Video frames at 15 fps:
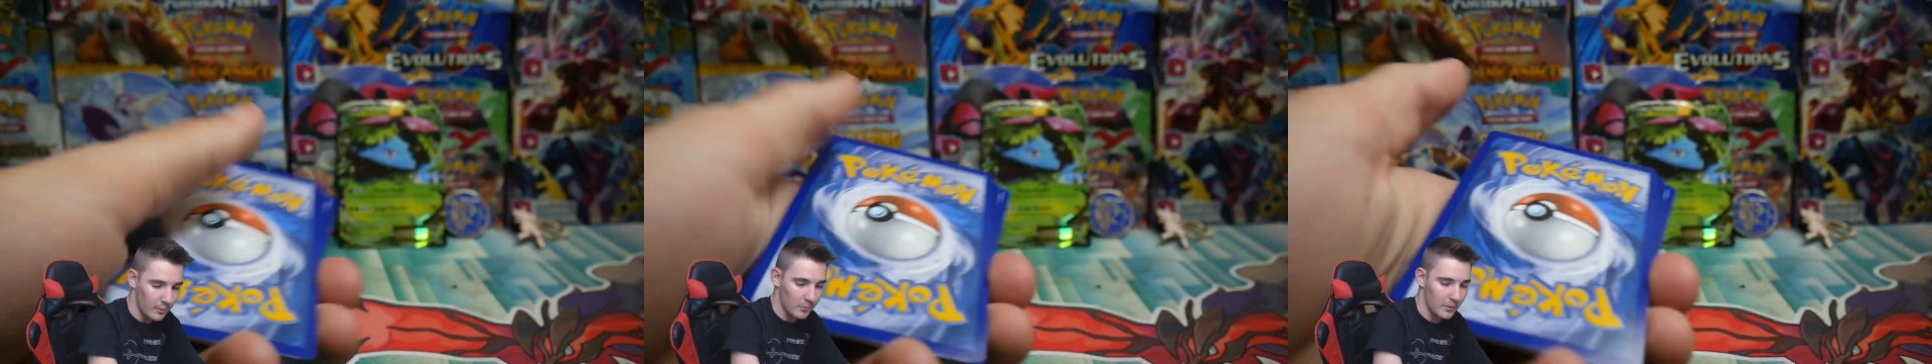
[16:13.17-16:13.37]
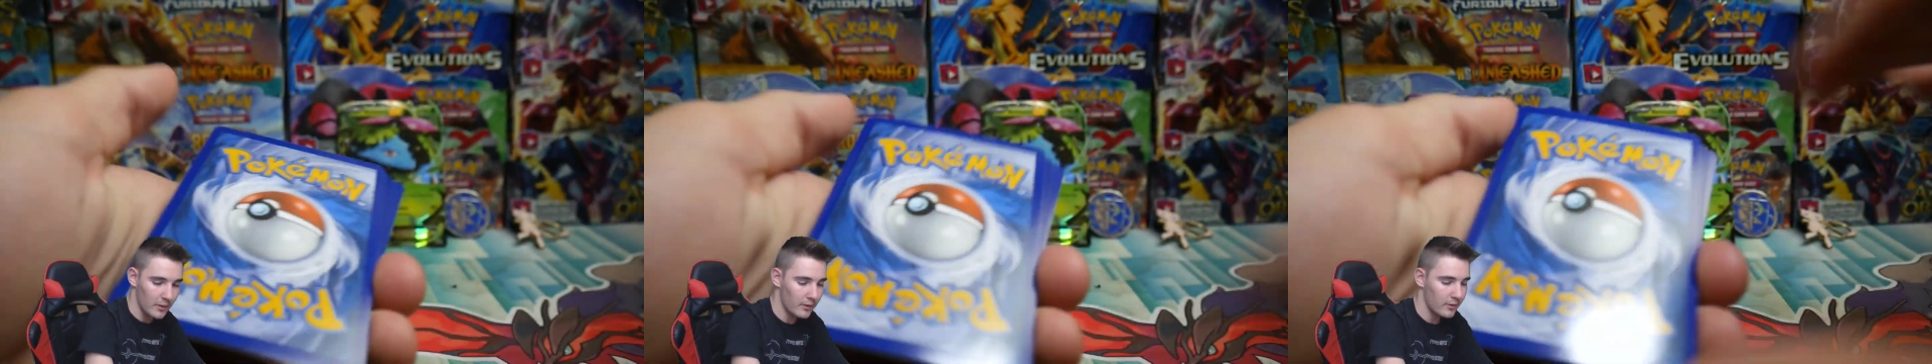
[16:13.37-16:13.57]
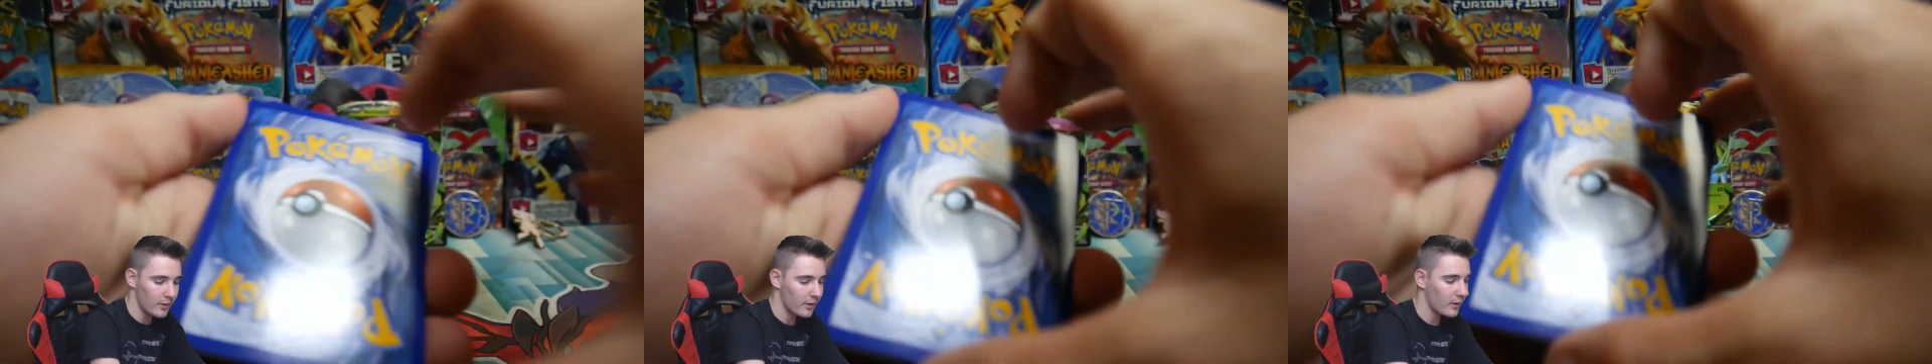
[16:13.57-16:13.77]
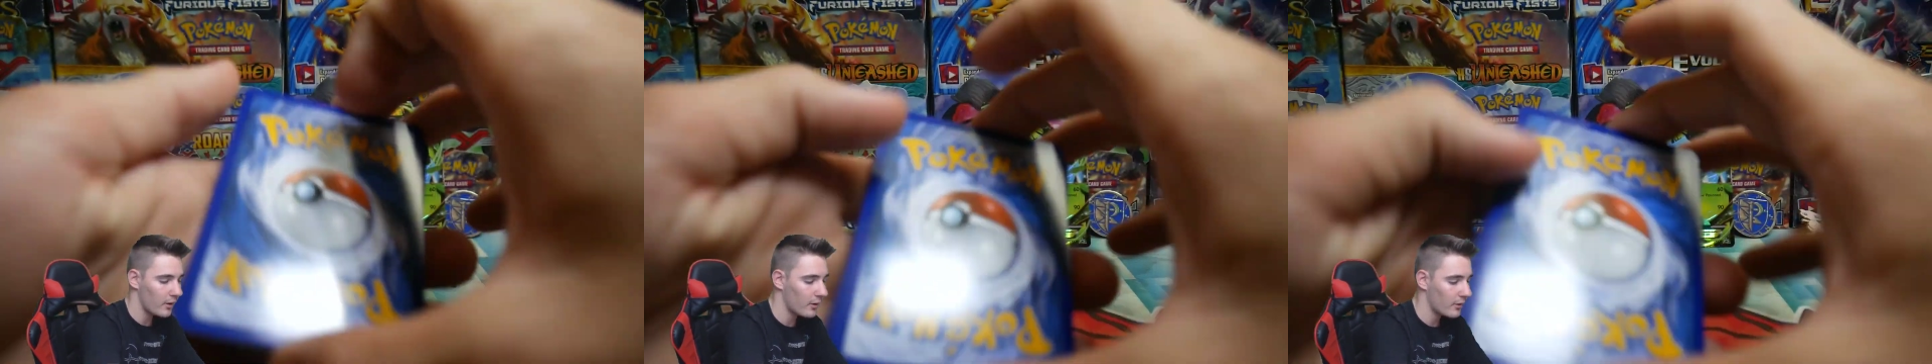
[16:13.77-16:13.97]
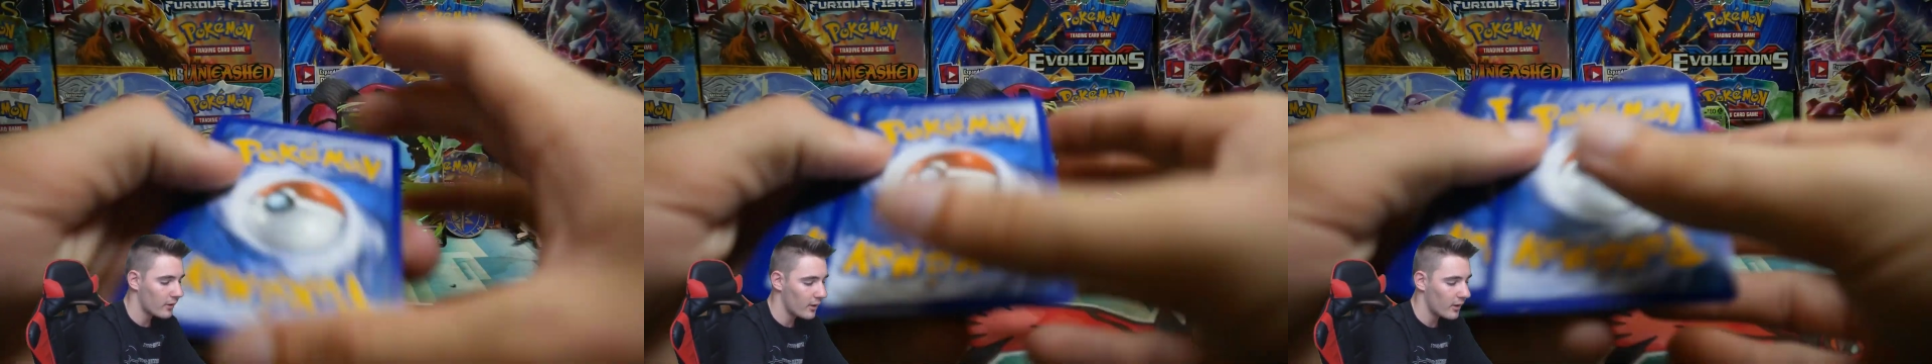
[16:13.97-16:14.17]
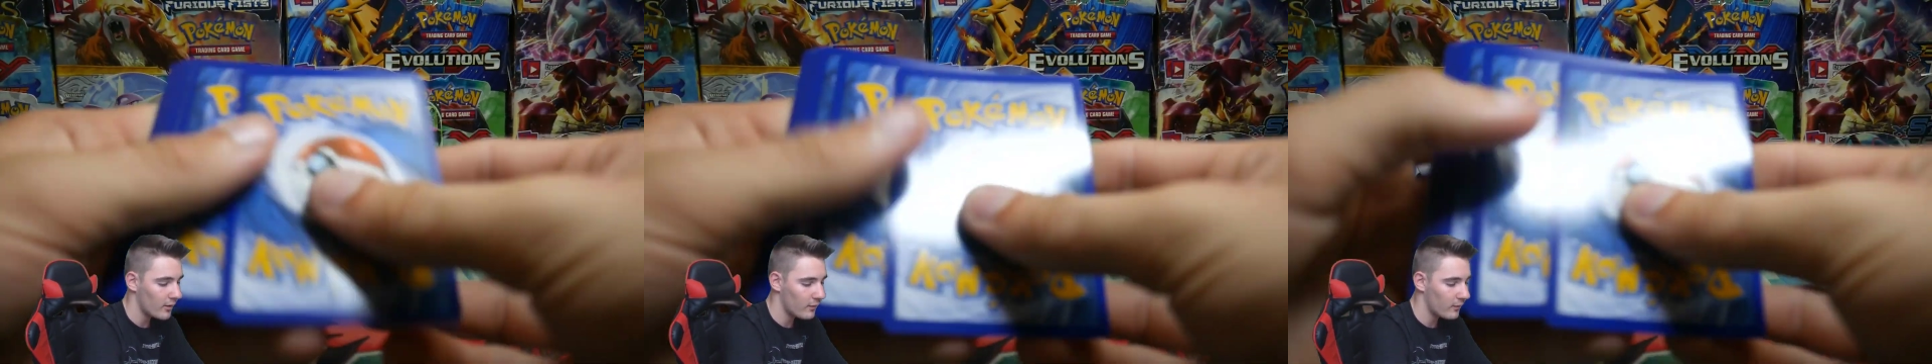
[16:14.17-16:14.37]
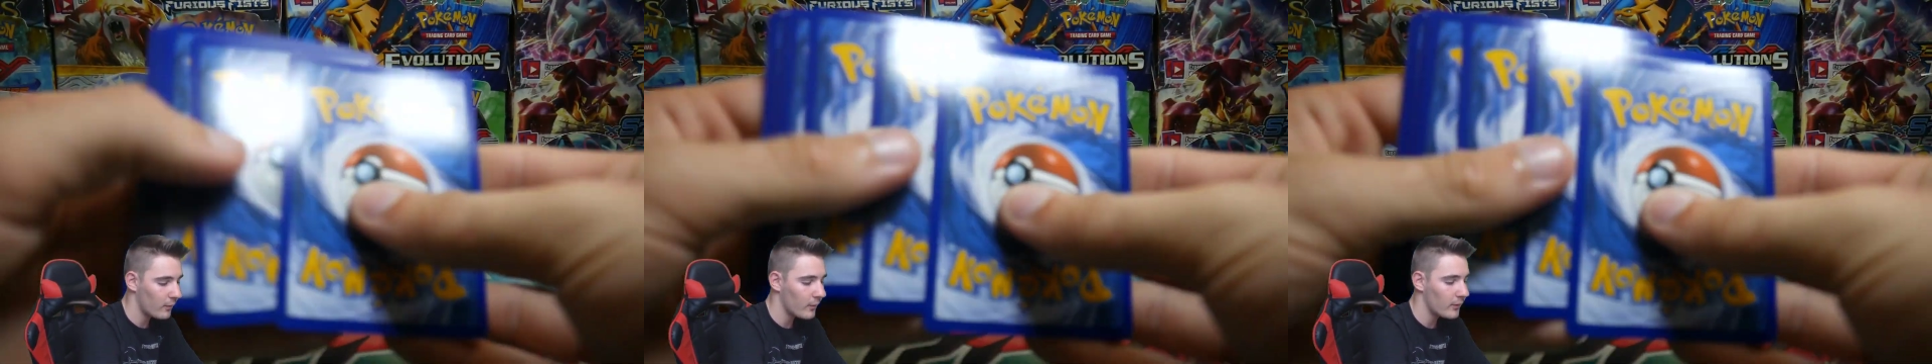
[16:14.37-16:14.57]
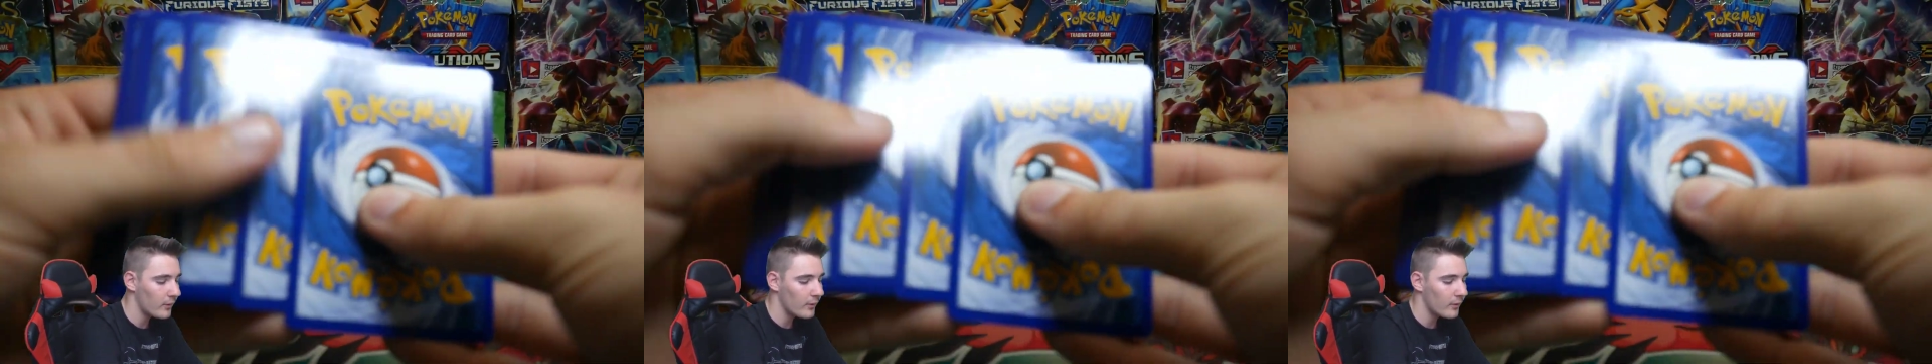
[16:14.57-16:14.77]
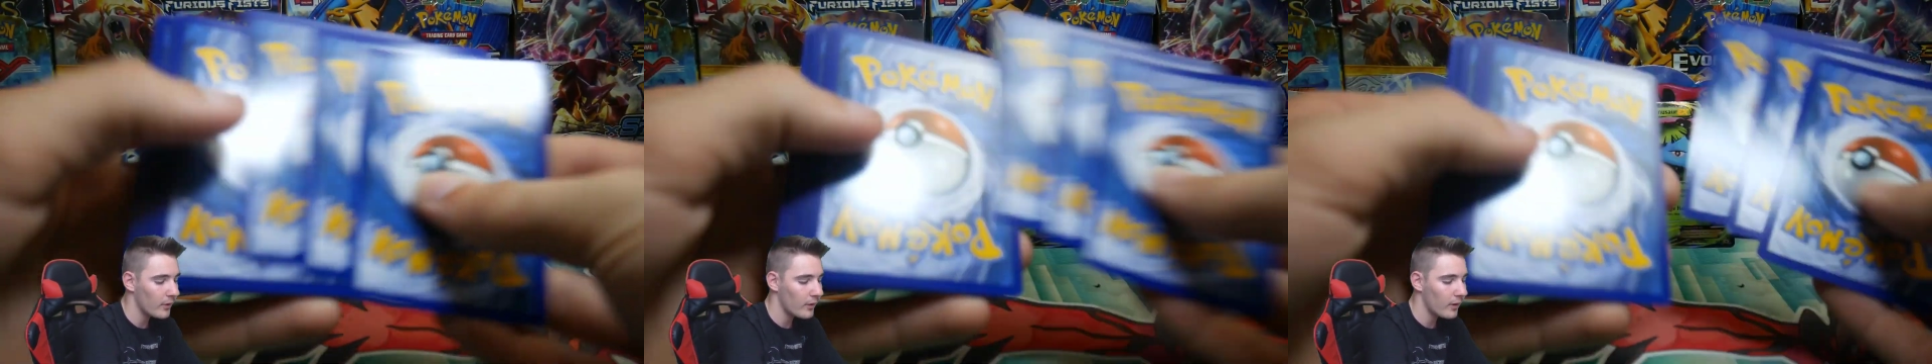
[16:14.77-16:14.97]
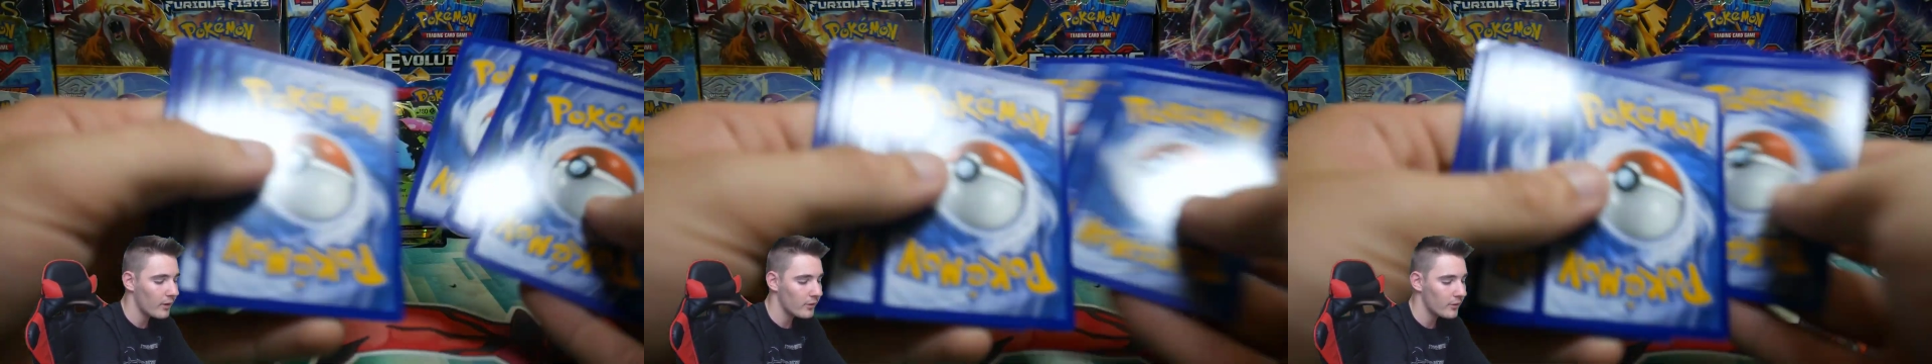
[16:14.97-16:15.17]
But there's a code card for you
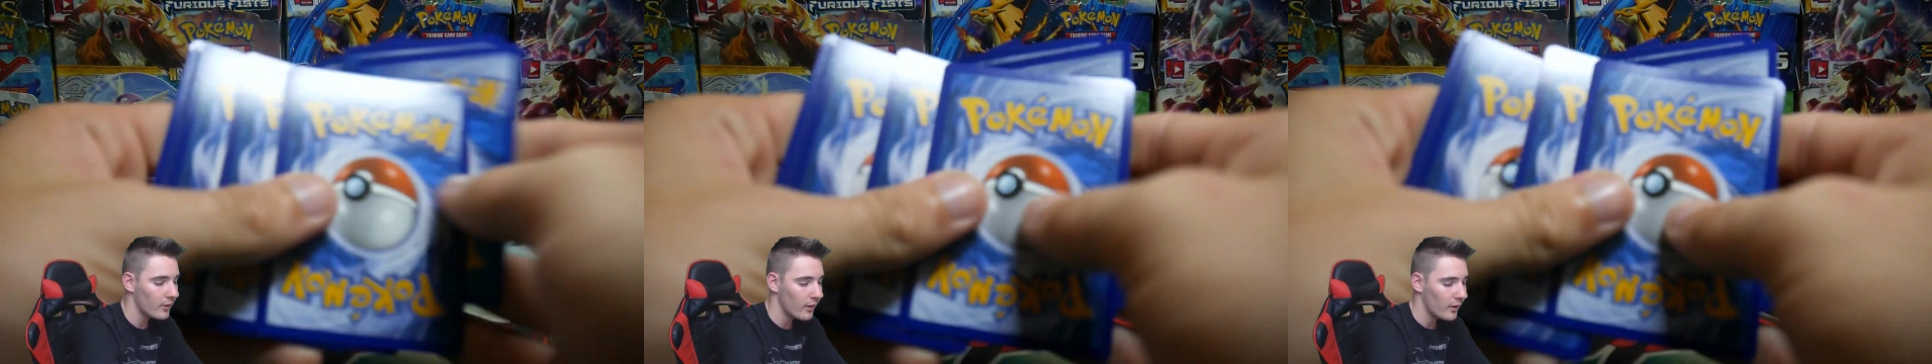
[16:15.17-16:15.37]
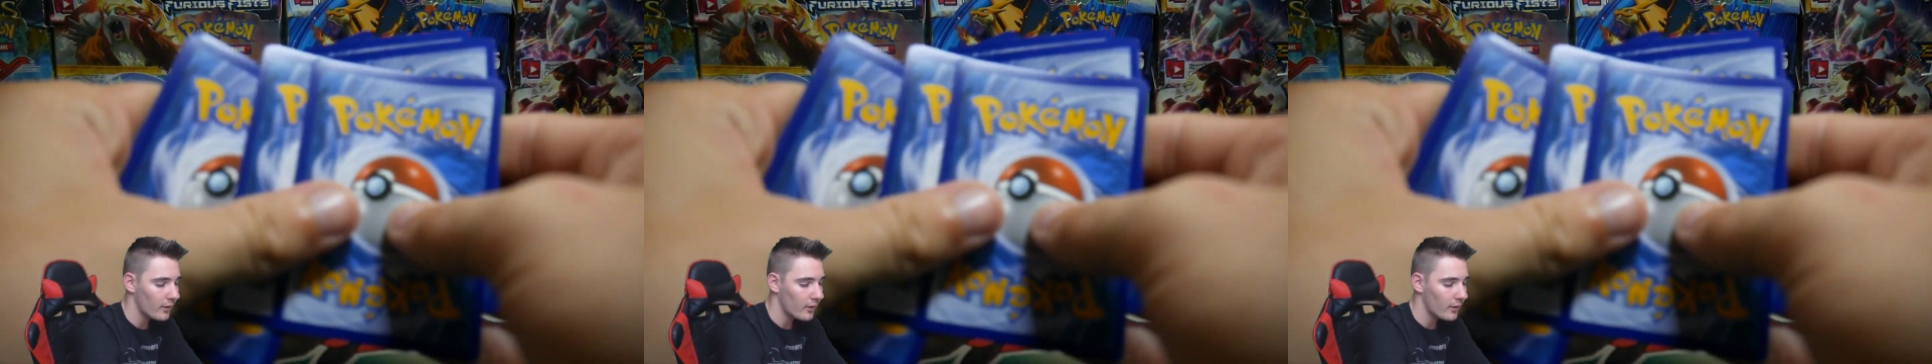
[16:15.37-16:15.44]
guys.